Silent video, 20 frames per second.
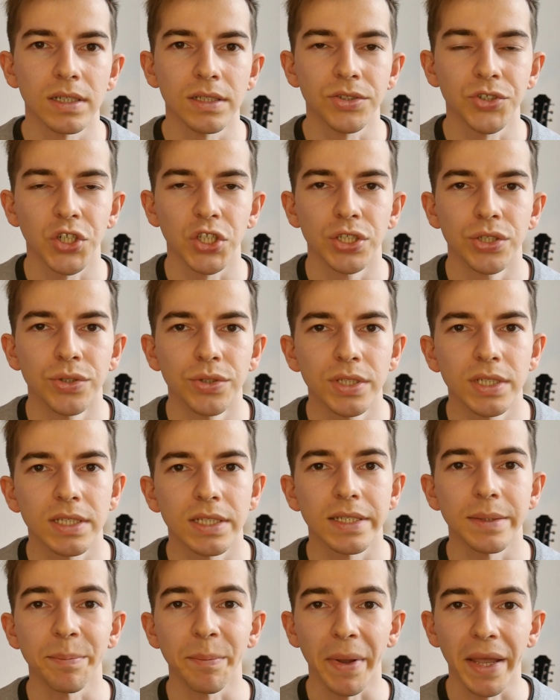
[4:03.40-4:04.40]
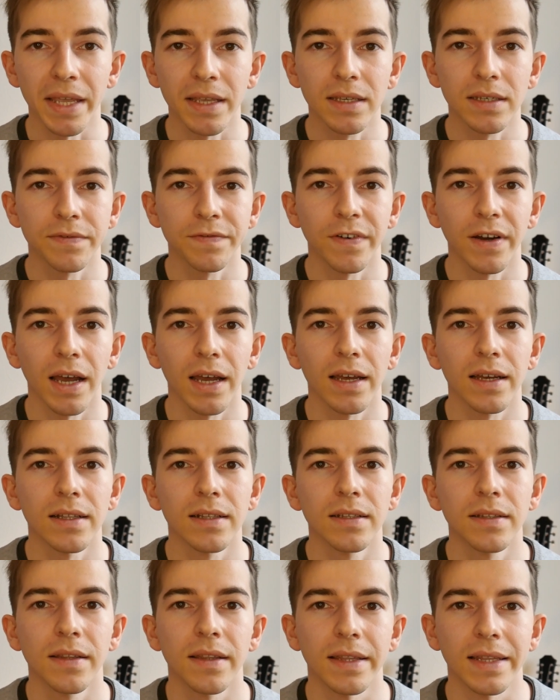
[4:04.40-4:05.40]
introduces a
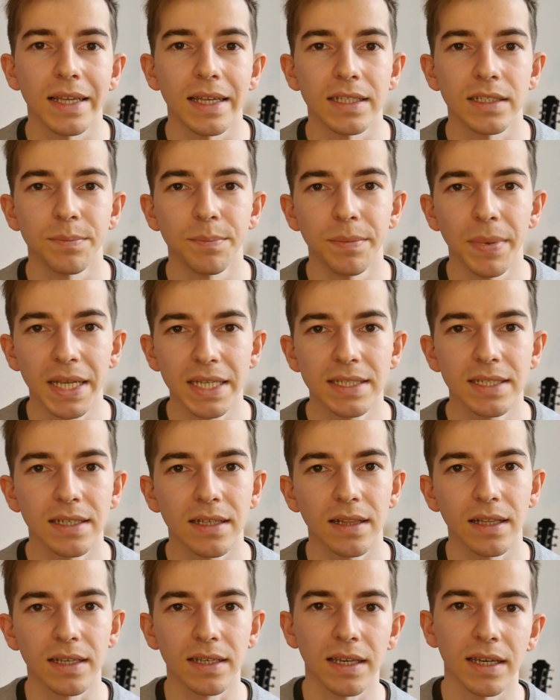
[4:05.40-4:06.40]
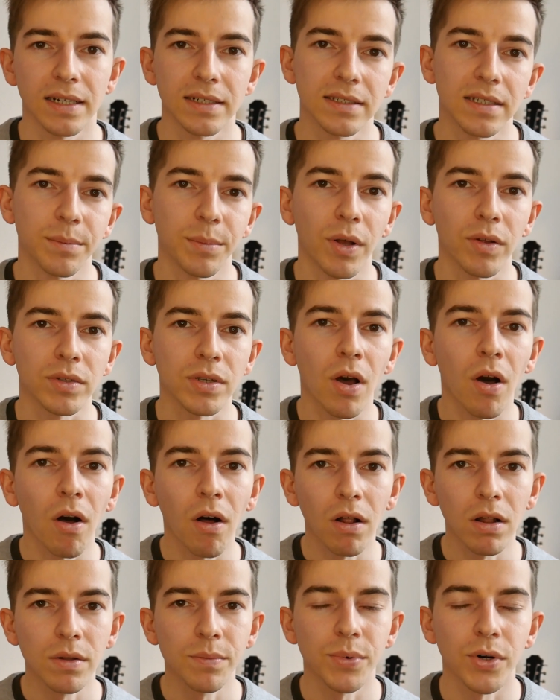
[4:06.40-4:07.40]
makefile that basically cares about
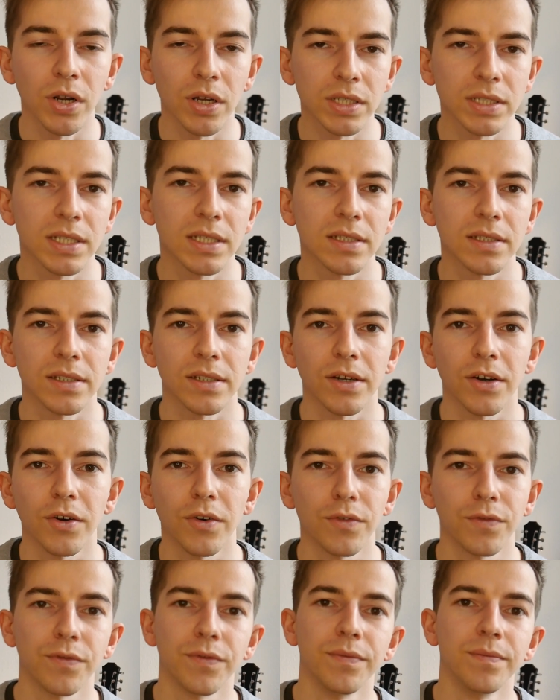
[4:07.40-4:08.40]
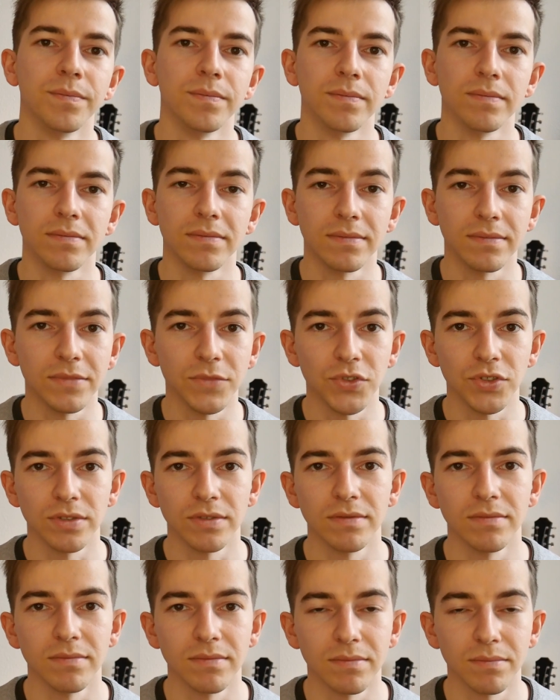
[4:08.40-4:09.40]
whole process of
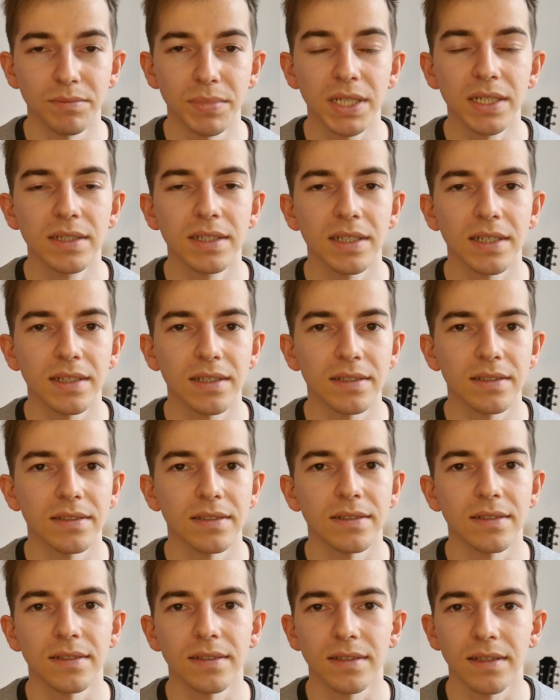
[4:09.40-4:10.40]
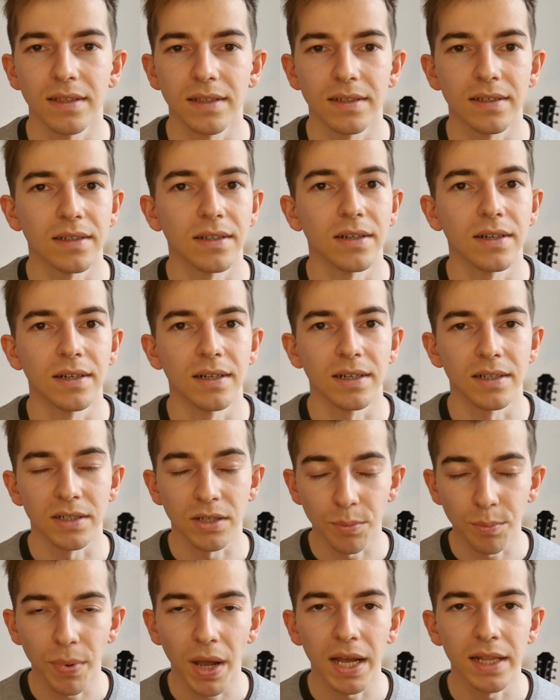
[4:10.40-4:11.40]
building,
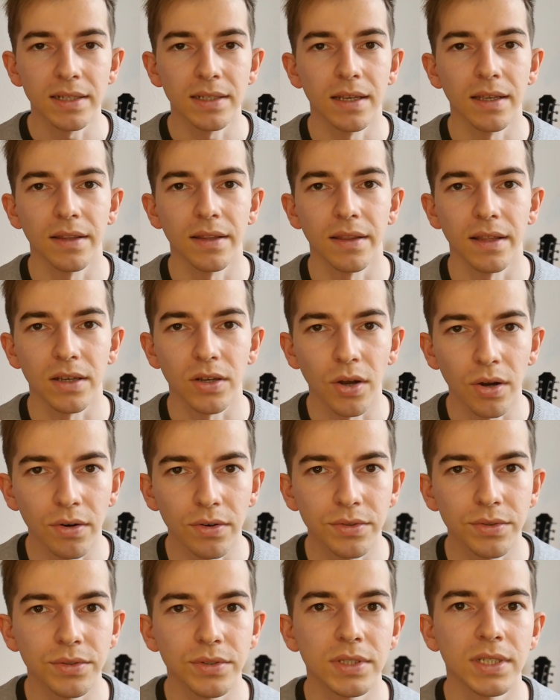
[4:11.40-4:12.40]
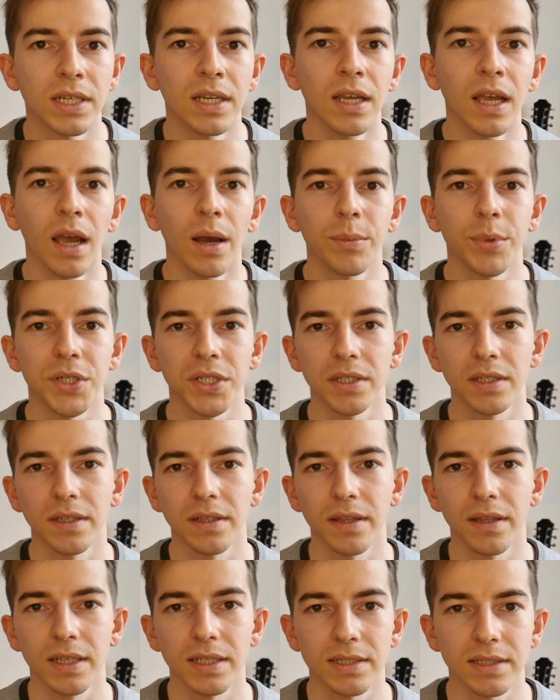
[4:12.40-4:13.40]
compiling the code,
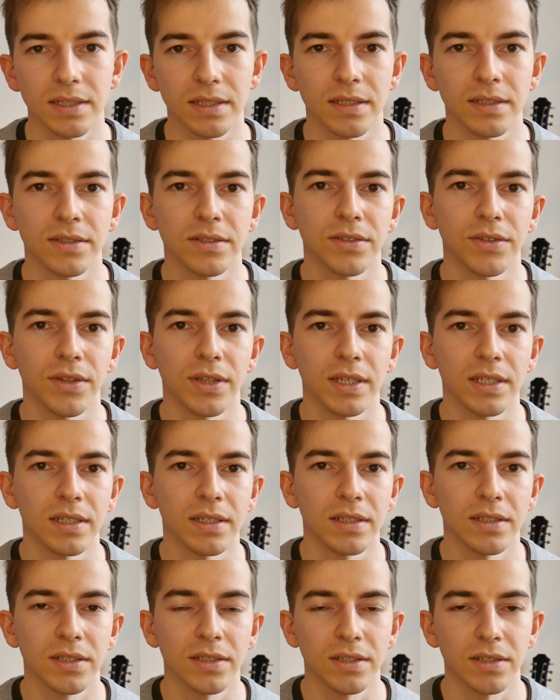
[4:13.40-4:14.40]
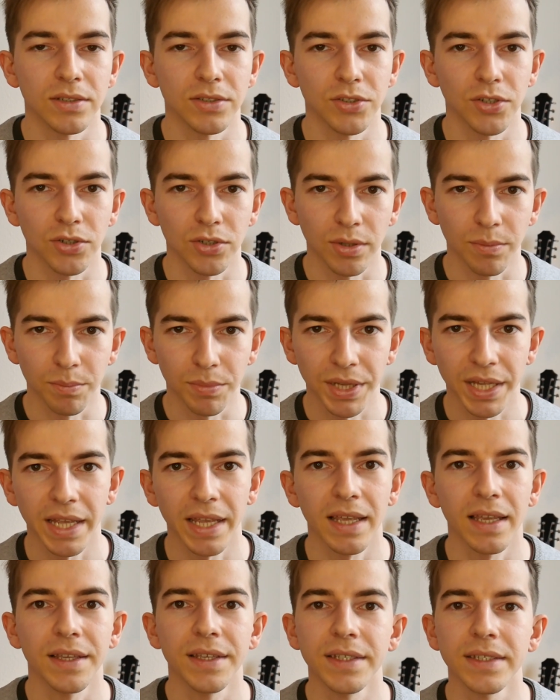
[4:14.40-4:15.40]
putting this into the certain
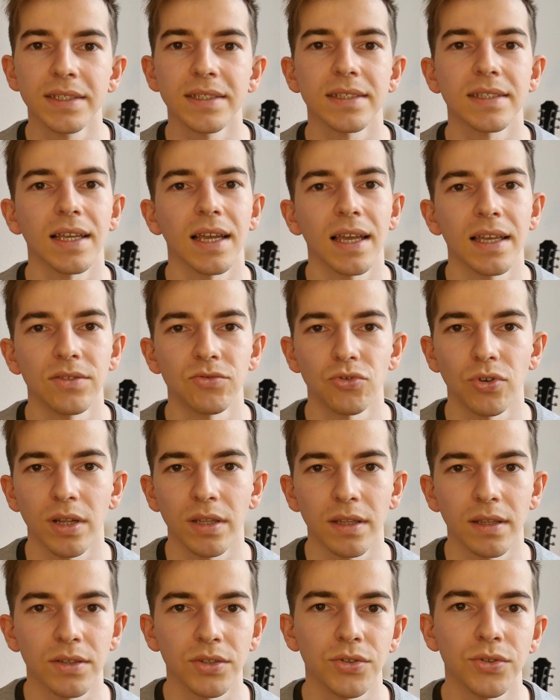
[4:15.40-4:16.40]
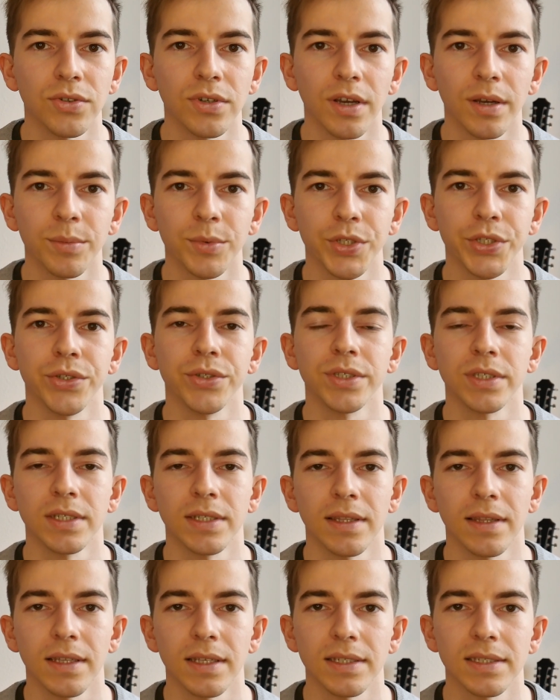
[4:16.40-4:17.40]
place, and running QEMU
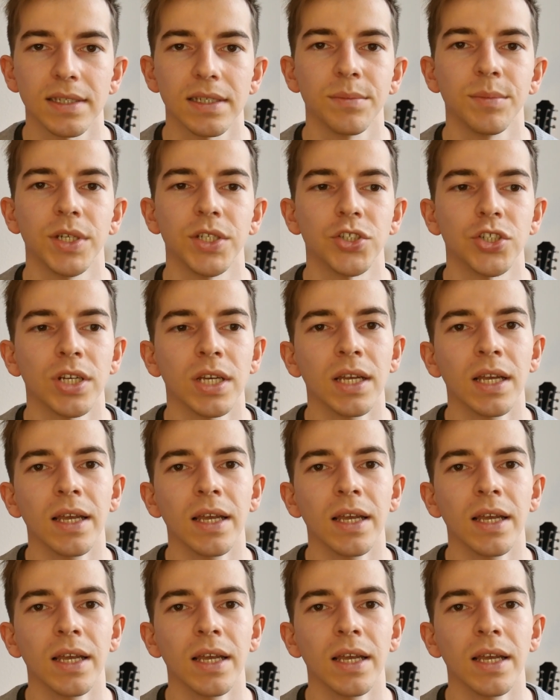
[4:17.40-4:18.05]
using this image.